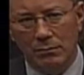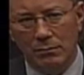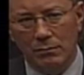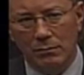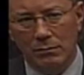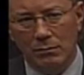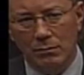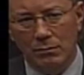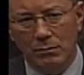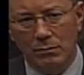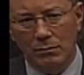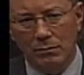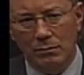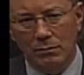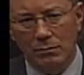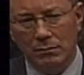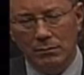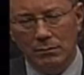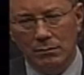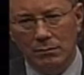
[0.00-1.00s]

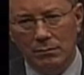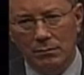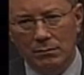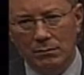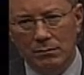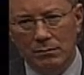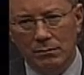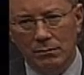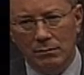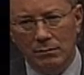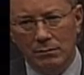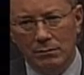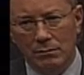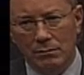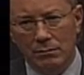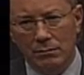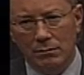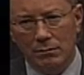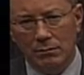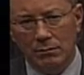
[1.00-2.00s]

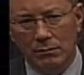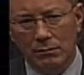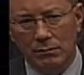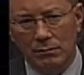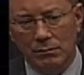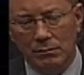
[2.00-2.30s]
The person shown says nothing.